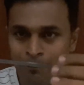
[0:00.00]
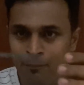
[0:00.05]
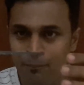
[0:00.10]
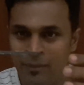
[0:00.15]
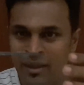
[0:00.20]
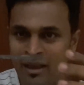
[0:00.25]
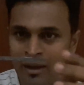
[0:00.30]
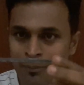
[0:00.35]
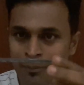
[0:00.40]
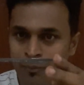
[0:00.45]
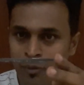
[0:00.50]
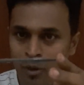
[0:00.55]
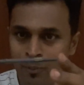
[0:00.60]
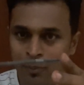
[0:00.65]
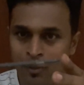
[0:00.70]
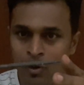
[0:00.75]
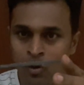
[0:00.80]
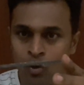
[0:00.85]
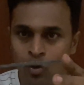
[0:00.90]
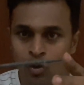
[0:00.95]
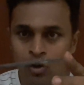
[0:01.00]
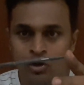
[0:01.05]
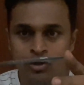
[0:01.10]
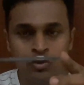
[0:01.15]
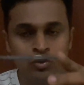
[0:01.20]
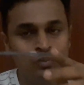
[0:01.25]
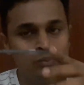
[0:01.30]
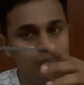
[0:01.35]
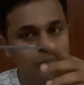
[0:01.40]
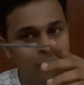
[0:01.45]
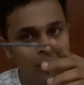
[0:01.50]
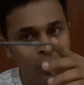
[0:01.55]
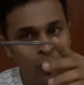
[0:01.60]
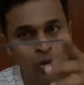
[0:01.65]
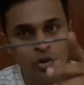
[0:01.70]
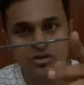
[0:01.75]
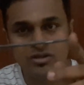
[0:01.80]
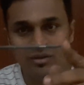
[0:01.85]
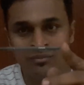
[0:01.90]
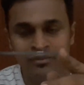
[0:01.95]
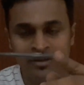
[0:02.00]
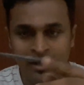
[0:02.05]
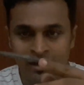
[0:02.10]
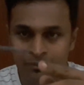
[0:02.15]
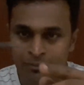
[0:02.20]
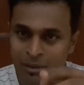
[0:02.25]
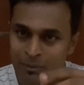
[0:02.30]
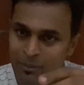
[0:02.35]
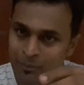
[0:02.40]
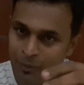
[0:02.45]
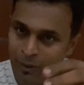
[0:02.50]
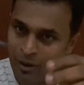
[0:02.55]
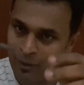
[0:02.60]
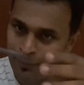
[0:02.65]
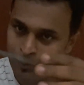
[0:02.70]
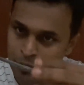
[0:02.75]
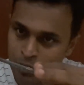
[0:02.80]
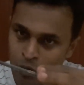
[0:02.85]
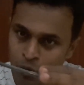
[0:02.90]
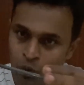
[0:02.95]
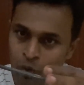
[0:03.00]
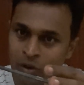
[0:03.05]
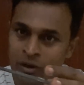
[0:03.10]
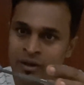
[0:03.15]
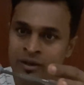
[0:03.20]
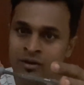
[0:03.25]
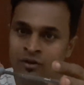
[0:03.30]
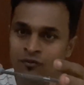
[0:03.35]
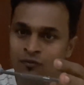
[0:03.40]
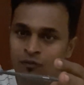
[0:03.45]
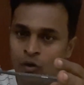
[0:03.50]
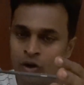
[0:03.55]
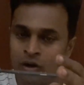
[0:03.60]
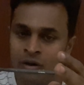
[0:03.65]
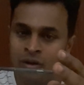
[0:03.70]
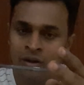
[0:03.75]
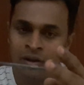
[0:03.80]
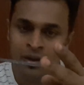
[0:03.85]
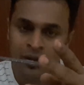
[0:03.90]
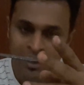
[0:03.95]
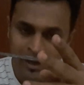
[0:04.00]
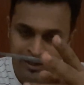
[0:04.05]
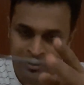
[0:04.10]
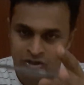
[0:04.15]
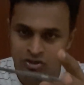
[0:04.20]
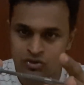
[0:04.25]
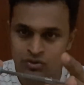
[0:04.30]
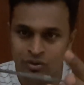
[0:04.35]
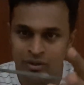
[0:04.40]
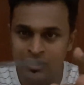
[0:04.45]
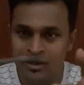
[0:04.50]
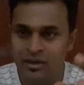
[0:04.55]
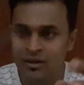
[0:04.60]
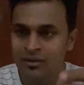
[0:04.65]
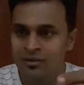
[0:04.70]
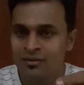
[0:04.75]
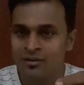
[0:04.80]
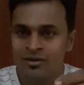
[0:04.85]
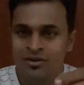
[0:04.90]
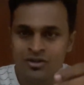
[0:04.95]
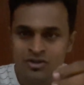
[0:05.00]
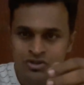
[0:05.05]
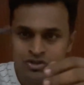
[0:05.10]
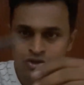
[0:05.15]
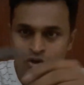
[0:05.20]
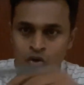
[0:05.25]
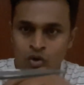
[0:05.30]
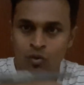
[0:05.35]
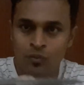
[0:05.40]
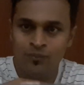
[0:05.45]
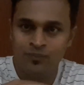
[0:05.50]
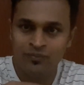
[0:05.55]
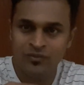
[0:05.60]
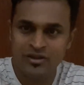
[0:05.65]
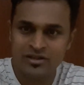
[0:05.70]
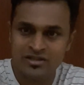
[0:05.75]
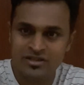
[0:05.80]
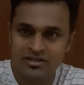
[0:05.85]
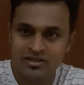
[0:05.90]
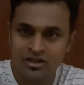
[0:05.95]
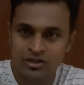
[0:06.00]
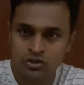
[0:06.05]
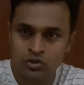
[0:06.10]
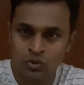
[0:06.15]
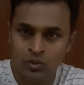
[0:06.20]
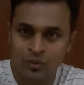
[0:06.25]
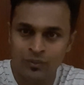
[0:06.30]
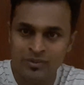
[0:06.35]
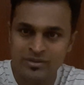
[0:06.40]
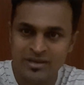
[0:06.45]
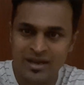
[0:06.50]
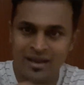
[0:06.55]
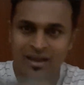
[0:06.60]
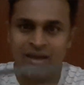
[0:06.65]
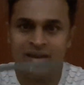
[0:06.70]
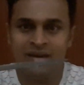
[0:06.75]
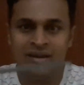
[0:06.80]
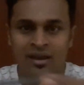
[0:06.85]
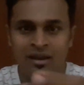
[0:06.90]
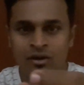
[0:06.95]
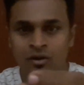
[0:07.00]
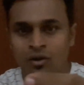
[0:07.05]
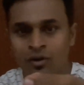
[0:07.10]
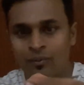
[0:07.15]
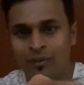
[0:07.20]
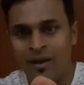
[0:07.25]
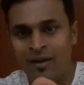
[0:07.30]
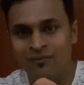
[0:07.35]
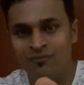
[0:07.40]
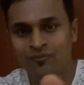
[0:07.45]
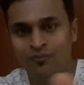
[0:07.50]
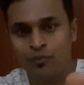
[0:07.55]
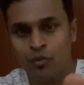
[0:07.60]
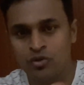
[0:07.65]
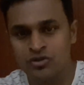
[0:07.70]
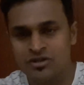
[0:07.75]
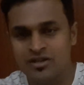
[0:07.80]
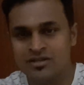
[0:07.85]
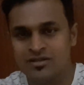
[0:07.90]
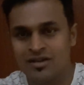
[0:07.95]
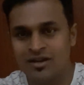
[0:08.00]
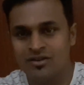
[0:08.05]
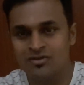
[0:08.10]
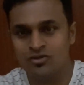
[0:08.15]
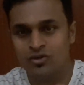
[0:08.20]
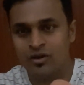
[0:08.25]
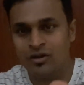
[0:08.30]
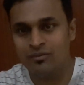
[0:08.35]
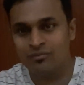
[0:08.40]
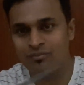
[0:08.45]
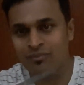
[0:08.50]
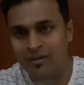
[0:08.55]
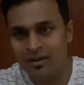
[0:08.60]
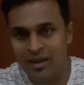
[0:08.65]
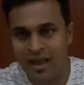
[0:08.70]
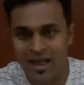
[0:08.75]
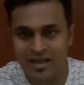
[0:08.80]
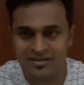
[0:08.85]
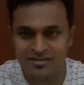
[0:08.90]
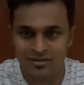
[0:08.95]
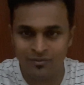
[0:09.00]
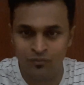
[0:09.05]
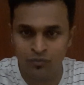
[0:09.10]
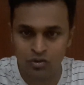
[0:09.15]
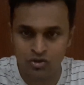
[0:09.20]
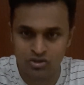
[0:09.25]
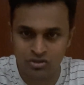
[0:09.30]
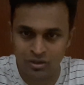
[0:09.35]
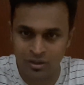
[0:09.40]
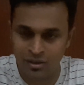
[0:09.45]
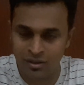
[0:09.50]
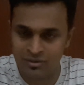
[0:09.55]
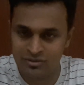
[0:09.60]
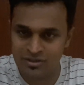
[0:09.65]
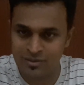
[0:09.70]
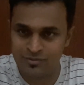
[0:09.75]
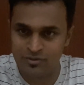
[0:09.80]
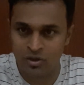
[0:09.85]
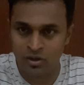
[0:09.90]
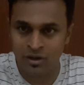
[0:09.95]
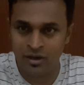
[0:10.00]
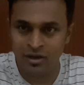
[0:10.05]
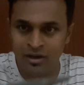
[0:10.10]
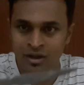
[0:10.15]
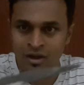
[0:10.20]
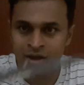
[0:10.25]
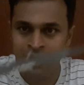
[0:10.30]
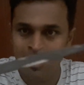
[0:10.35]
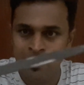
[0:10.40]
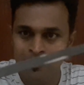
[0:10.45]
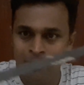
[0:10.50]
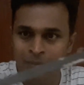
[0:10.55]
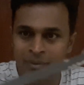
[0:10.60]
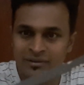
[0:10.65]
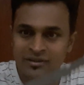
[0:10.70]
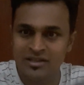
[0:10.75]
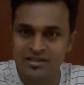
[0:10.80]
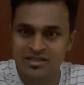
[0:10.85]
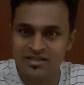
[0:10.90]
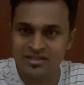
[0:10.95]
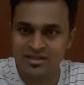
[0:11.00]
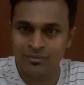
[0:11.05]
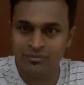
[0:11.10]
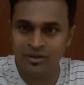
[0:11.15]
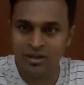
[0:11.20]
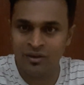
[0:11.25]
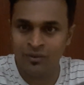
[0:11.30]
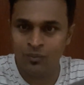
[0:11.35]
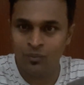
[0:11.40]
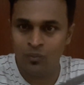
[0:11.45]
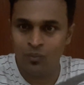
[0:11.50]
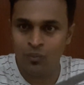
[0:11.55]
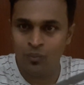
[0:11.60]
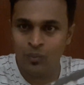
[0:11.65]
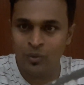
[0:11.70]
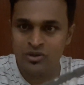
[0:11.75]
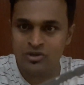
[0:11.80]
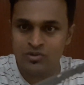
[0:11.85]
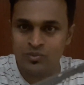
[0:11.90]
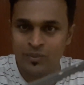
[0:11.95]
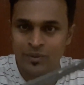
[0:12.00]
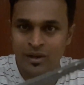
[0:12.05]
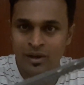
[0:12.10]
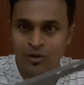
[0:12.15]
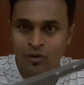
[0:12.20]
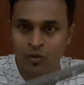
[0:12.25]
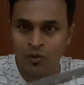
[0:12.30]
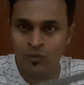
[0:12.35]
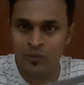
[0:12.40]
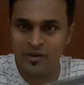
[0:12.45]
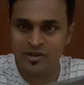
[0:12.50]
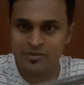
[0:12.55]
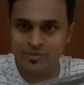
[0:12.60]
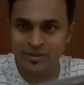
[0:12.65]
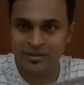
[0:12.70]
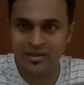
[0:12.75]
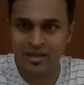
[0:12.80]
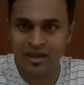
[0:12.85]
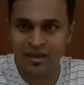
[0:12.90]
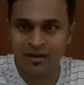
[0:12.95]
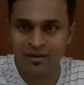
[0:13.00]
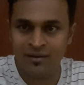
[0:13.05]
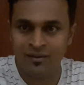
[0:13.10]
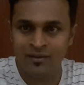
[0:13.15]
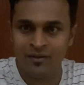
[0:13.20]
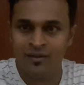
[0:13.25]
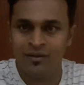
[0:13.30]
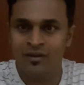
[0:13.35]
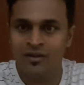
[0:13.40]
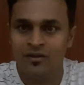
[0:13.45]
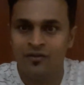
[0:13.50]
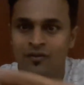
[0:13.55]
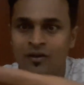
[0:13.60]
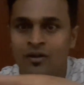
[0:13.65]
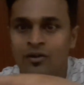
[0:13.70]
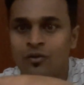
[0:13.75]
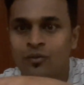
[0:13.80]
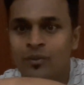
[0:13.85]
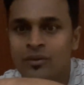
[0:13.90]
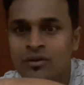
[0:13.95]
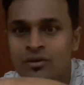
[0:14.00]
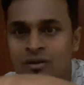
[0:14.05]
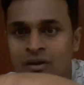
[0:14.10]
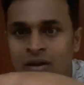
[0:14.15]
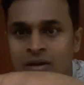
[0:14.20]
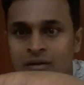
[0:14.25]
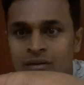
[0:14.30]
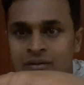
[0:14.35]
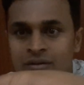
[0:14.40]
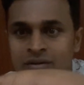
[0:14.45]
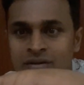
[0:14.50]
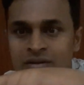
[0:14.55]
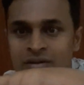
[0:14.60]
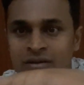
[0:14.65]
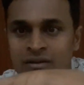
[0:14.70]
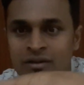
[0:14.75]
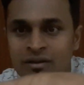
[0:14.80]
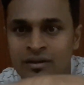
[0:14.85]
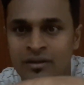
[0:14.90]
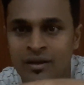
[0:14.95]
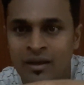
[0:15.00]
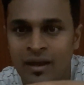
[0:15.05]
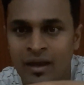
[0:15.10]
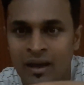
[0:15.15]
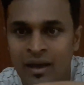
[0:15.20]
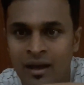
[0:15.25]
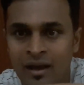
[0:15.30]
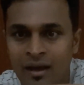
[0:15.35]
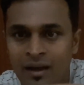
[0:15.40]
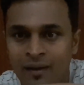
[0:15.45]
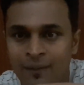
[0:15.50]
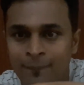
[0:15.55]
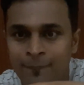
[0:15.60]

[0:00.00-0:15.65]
make a proper hole to hook something, maybe put a hole in a wood, in a tree. So this is the tool which I carry. I know I have processed it, so it has some wood chips on it, but this is something which will always be there. I don't know whether you can, yeah,